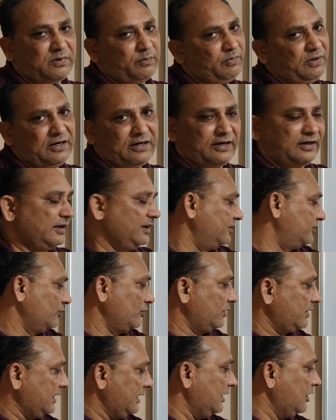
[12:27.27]
public, it is
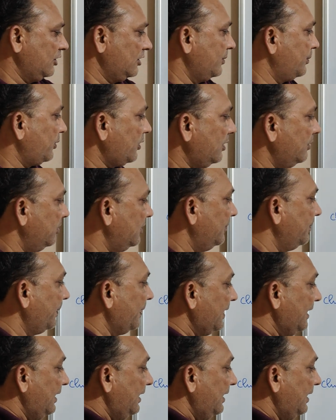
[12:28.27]
okay, not a problem.